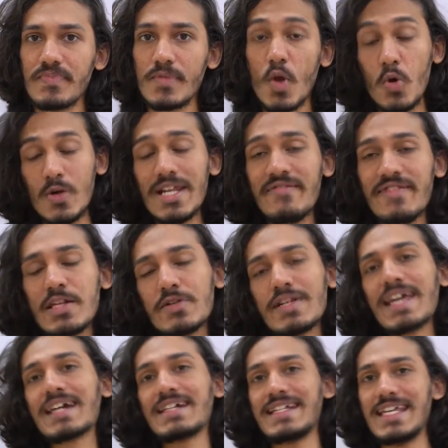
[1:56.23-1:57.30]
Only when you
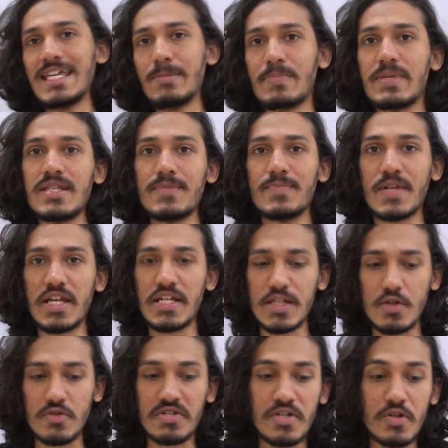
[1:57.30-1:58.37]
take a deep inspiration
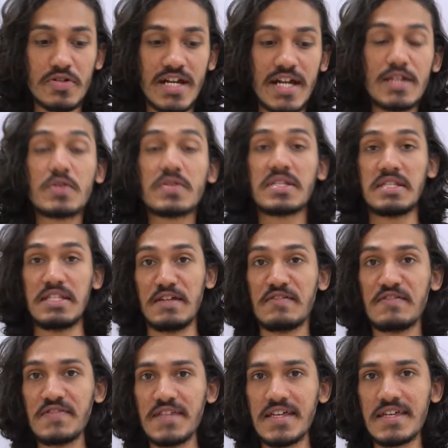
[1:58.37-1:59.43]
or you try to
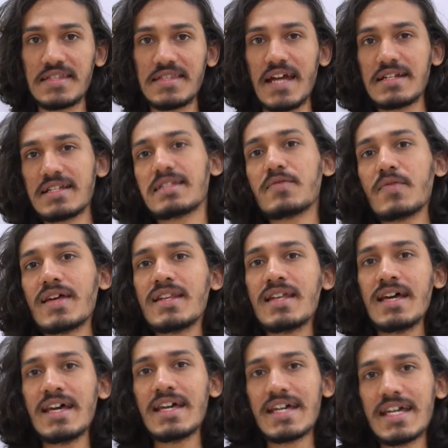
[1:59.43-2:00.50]
sniff things, that is when
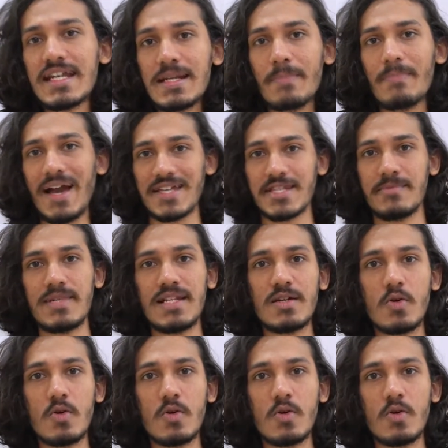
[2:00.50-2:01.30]
it maximally